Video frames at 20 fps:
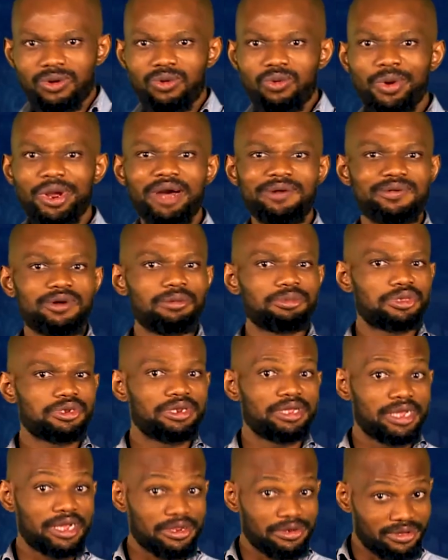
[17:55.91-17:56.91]
We have come to
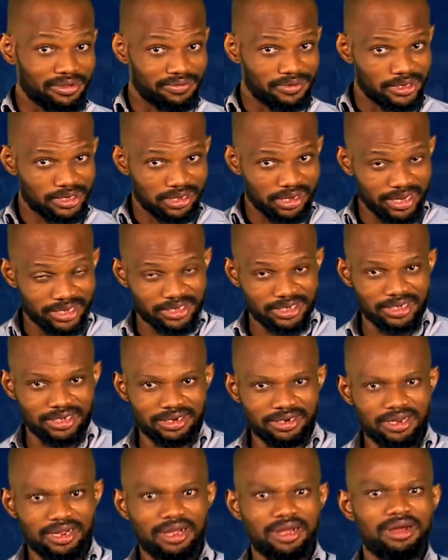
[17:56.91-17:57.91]
the end of this
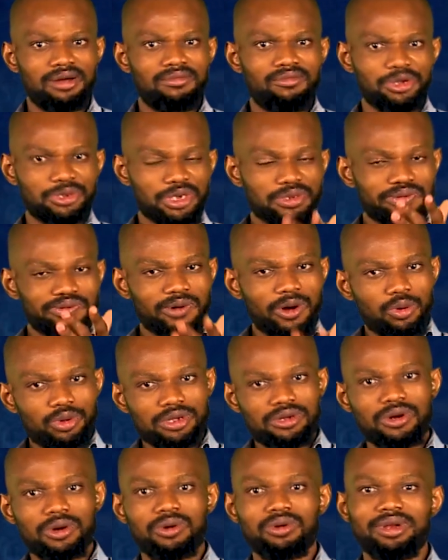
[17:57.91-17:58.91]
lesson, but just before we
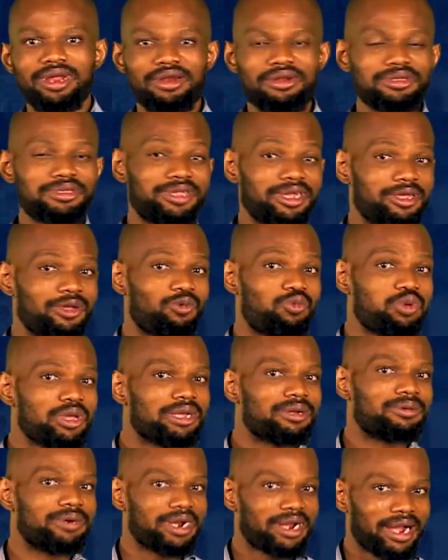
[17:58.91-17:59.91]
go, let us take a quick
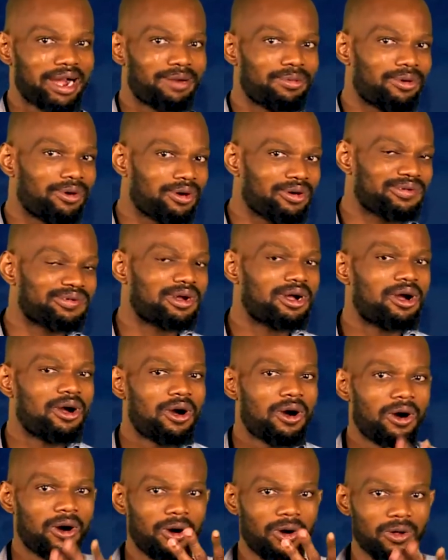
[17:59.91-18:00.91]
recap of
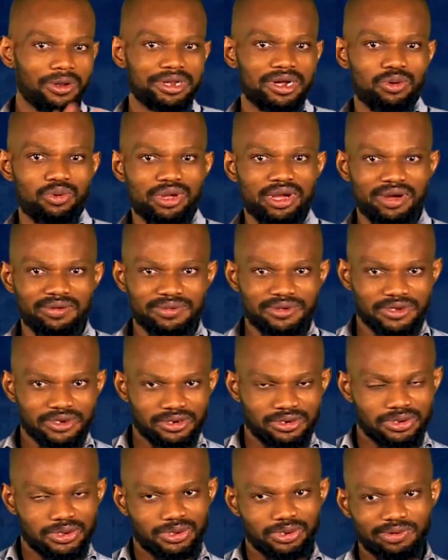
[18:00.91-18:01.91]
all that we have
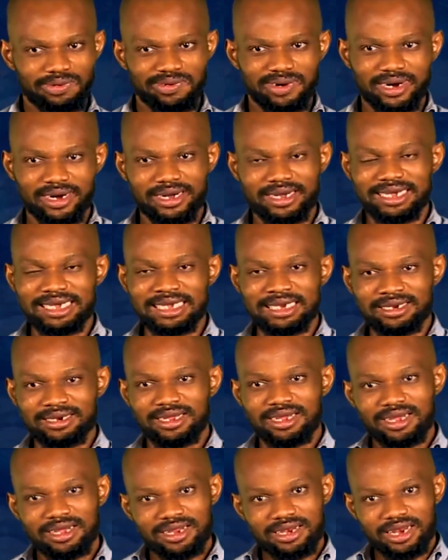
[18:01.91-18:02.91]
done so far in
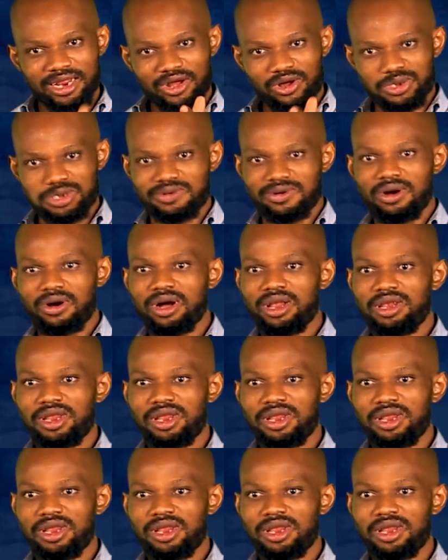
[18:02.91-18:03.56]
the course of our